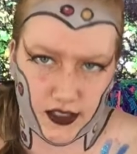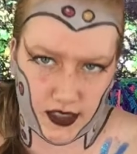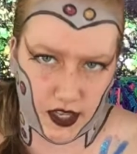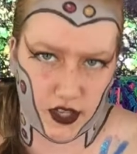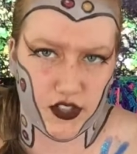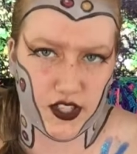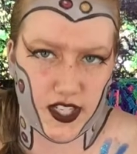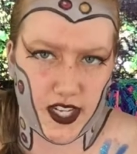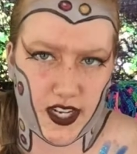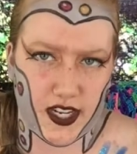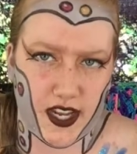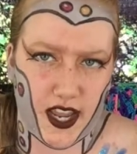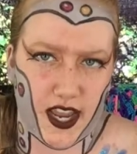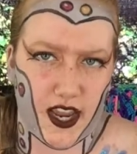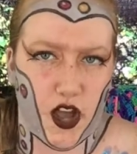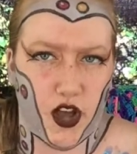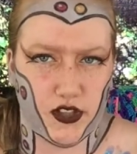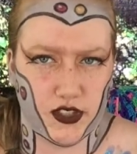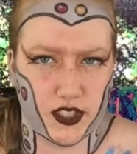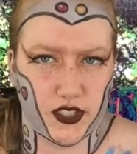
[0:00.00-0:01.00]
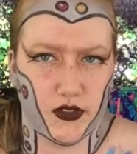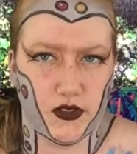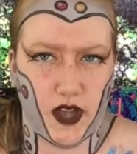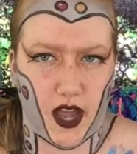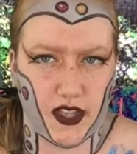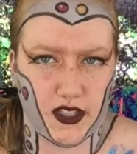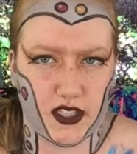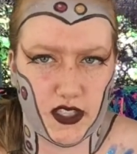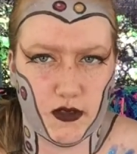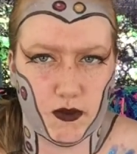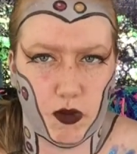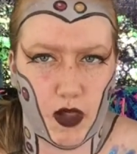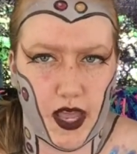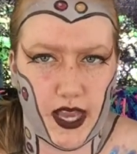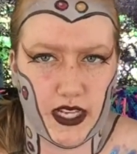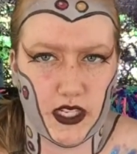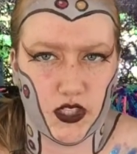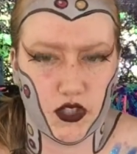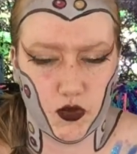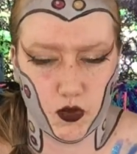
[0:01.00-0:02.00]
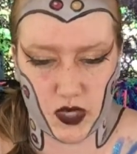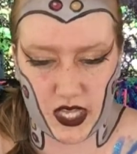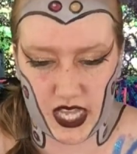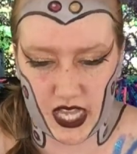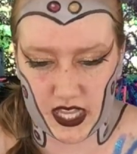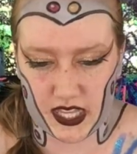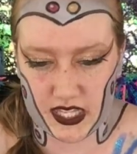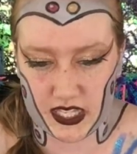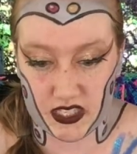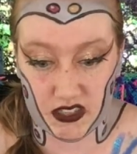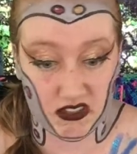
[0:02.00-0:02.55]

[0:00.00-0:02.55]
DNA also got spliced with